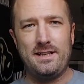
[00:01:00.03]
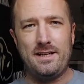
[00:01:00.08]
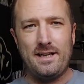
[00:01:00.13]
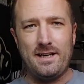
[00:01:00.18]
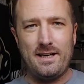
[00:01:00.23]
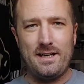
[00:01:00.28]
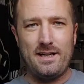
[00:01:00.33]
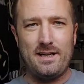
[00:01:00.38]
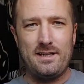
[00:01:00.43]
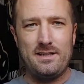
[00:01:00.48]

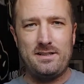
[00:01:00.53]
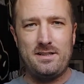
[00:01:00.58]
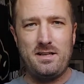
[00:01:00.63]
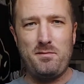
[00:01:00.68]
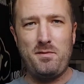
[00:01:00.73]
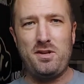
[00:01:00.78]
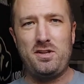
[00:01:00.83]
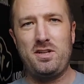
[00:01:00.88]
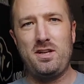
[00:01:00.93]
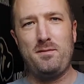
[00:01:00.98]
Uh,
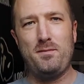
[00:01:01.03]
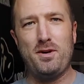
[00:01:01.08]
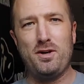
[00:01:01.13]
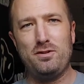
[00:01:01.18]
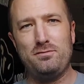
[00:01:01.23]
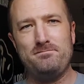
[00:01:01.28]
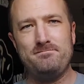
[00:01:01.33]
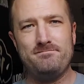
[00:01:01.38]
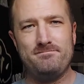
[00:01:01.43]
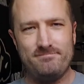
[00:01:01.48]
Timmy
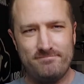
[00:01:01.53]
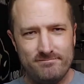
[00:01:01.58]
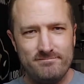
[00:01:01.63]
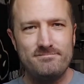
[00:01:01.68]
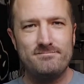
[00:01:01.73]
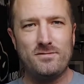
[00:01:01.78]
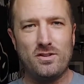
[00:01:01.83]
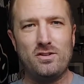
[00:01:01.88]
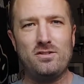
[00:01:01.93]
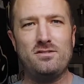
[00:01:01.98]
Tebow,
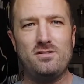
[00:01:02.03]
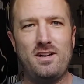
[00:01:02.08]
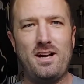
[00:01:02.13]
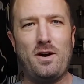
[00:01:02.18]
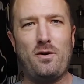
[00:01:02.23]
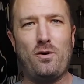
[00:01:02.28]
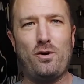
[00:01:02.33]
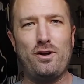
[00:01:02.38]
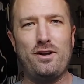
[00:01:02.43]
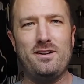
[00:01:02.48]

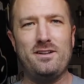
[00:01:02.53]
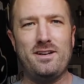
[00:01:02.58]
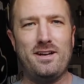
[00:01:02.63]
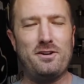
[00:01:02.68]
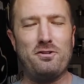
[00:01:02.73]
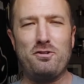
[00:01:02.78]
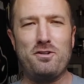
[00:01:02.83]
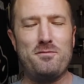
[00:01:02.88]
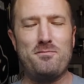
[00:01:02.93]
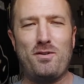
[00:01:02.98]
how are you? I
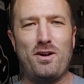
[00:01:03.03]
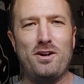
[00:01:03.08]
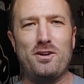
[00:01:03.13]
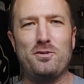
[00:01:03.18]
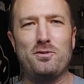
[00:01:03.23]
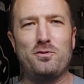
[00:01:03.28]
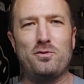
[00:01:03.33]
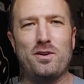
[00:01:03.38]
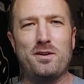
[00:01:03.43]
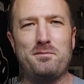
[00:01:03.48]
know you probably
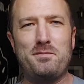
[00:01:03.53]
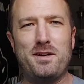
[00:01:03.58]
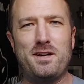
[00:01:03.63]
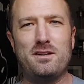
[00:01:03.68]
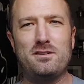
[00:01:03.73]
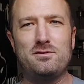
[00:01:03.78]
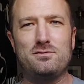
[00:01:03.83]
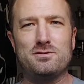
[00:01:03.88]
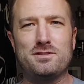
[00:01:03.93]
don't drink beer.